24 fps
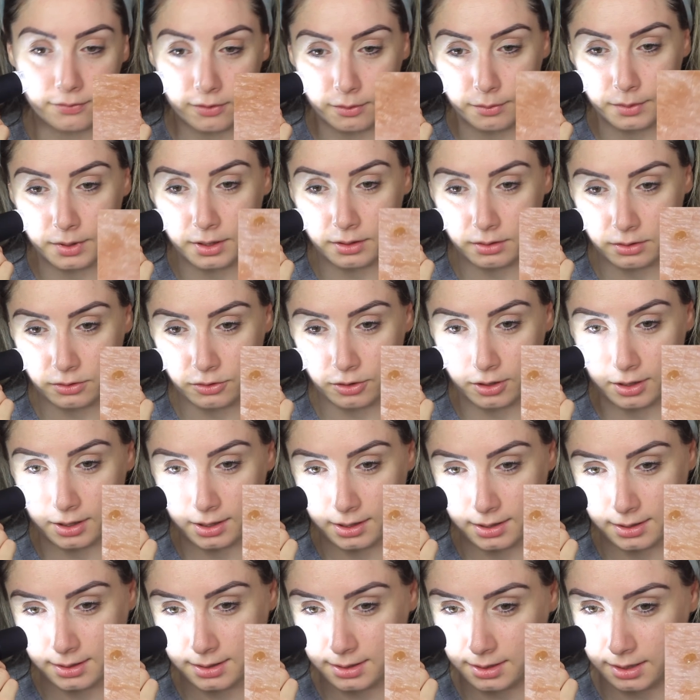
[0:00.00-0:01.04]
from the
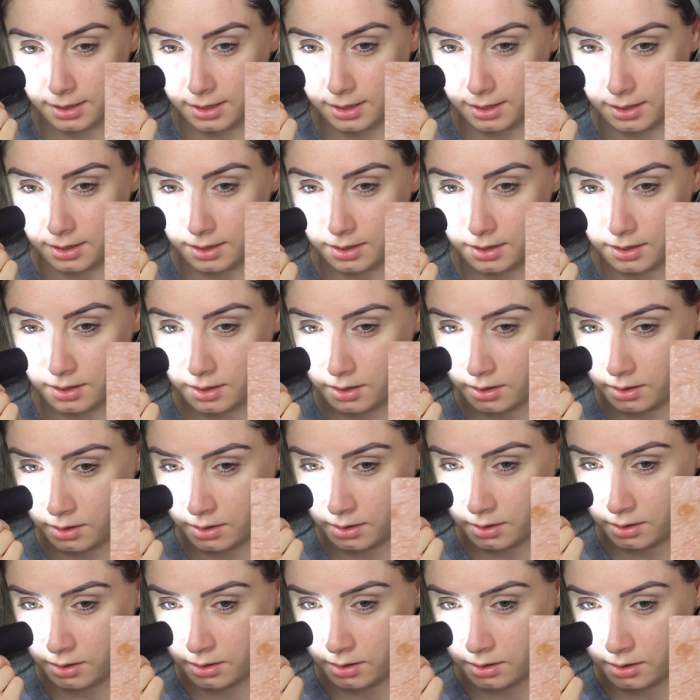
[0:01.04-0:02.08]
Australian sun.
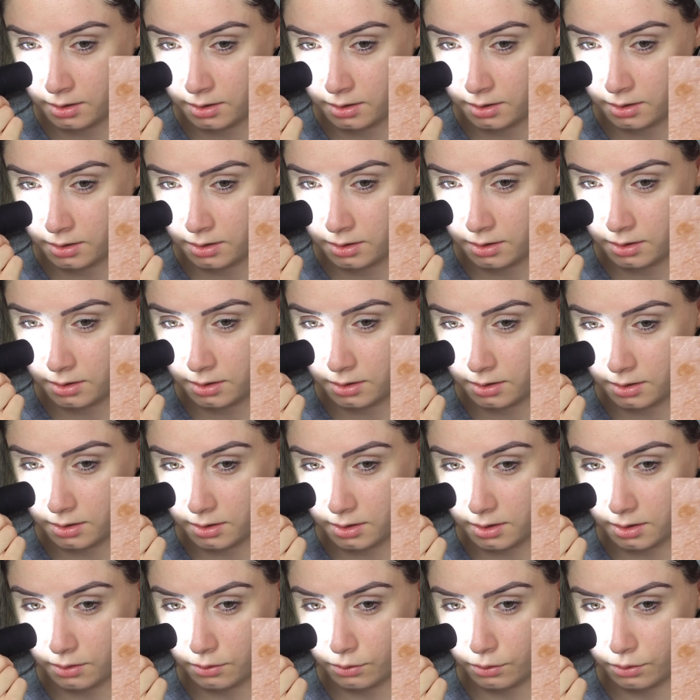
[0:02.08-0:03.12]

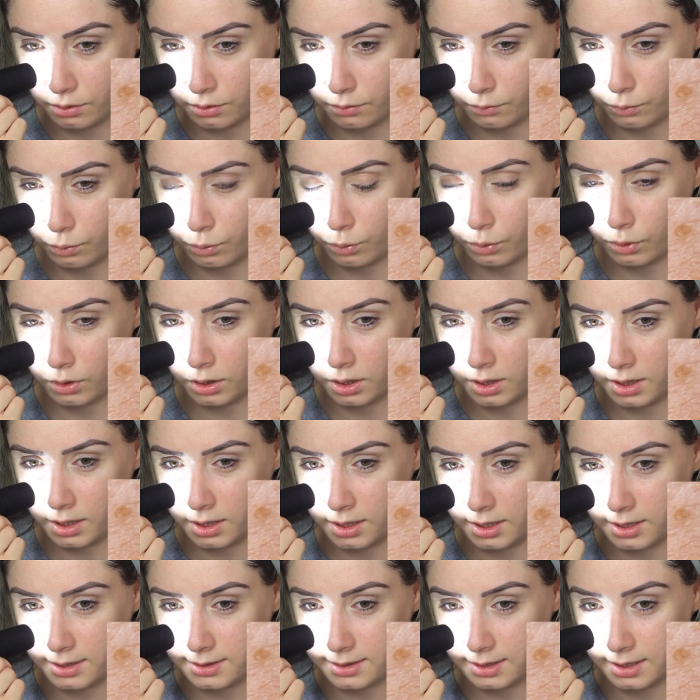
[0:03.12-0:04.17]
Like,
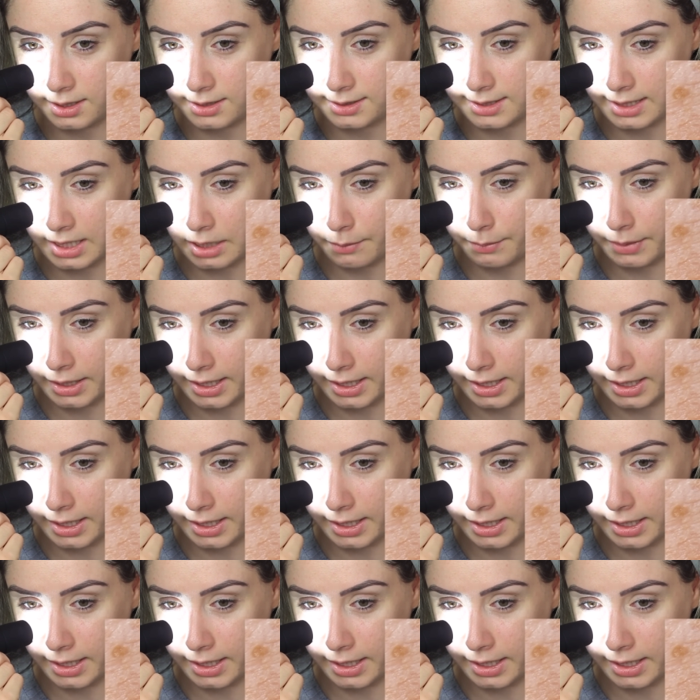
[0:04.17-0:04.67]
what is that a